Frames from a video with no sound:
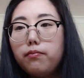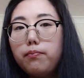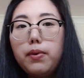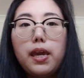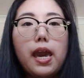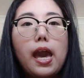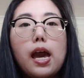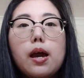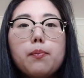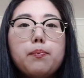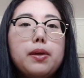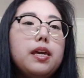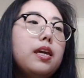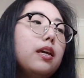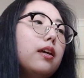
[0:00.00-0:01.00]
be
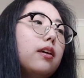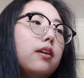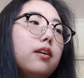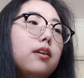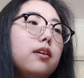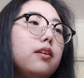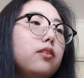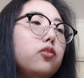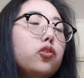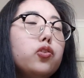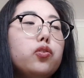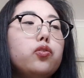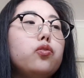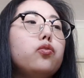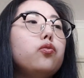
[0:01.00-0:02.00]
happy,
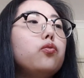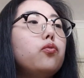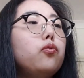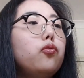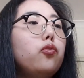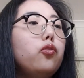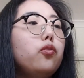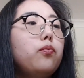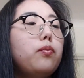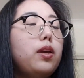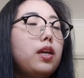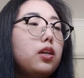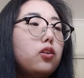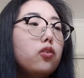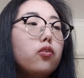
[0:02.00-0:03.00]
to
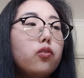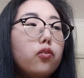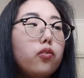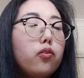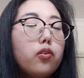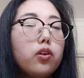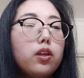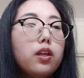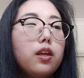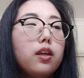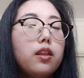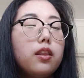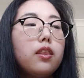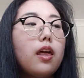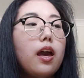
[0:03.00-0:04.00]
make sure
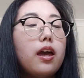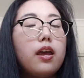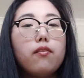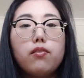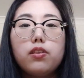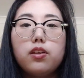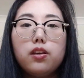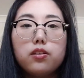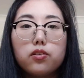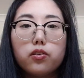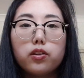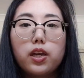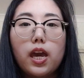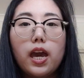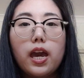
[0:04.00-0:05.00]
that everything's
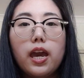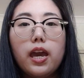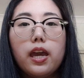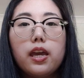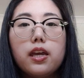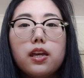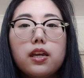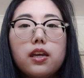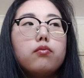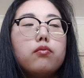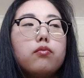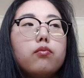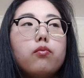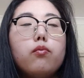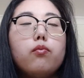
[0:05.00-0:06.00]
okay,
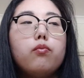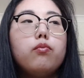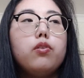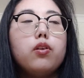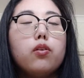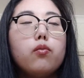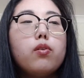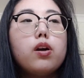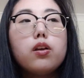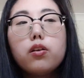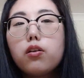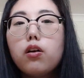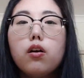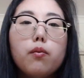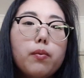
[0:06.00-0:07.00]
you know, one
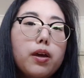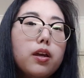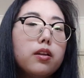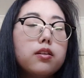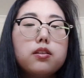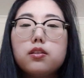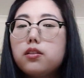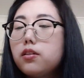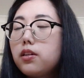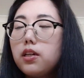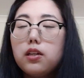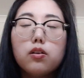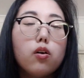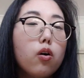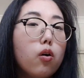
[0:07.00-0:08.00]
comment
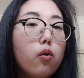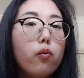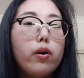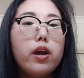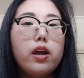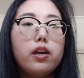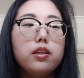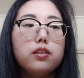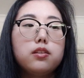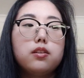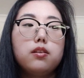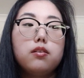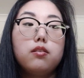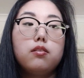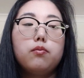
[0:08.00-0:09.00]
can always
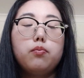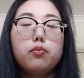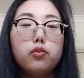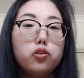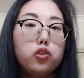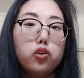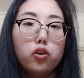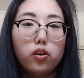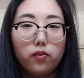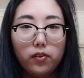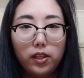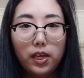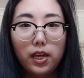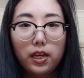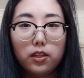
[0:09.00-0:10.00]
push you over
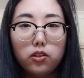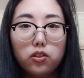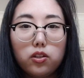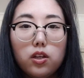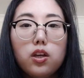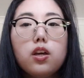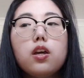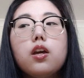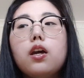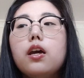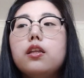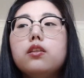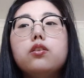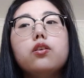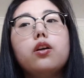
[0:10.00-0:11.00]
the edge.
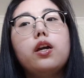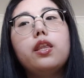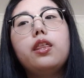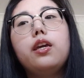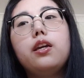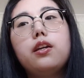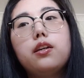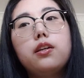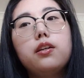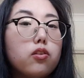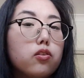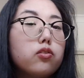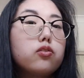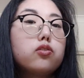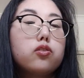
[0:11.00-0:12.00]
And so I think
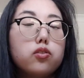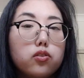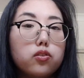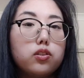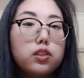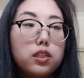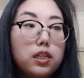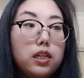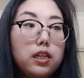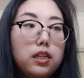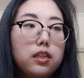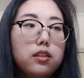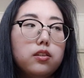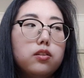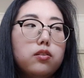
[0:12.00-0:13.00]
those two
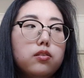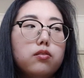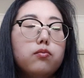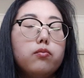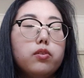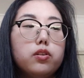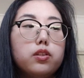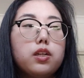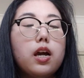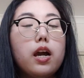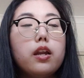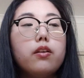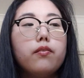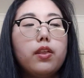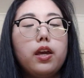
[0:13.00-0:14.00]
scenes was
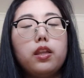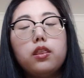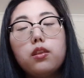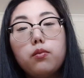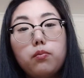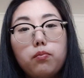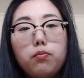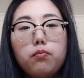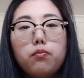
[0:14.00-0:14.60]
kind of like the